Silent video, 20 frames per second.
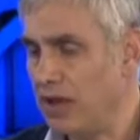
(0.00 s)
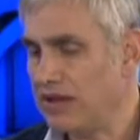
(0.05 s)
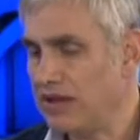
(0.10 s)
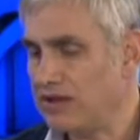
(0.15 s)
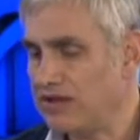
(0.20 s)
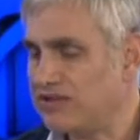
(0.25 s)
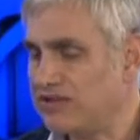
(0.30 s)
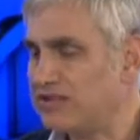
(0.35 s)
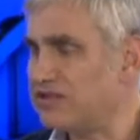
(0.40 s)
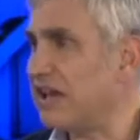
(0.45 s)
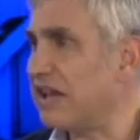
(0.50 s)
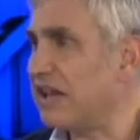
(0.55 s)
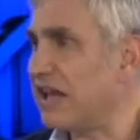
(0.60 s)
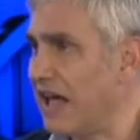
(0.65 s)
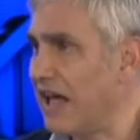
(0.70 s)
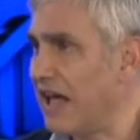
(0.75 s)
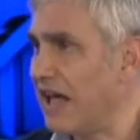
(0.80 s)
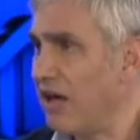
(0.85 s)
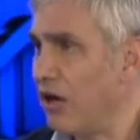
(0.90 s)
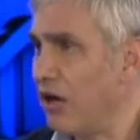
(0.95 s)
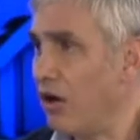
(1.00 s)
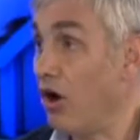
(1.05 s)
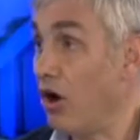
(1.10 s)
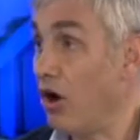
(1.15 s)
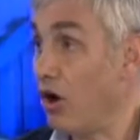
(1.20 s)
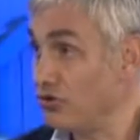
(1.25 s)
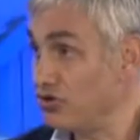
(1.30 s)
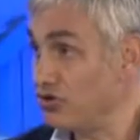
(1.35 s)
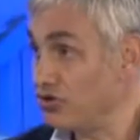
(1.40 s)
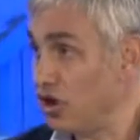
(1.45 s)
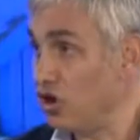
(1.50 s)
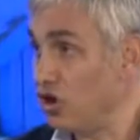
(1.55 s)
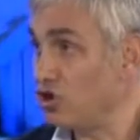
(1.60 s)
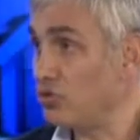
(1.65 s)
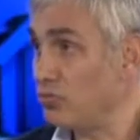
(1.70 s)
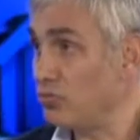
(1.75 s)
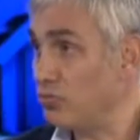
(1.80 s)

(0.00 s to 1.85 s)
sticker on social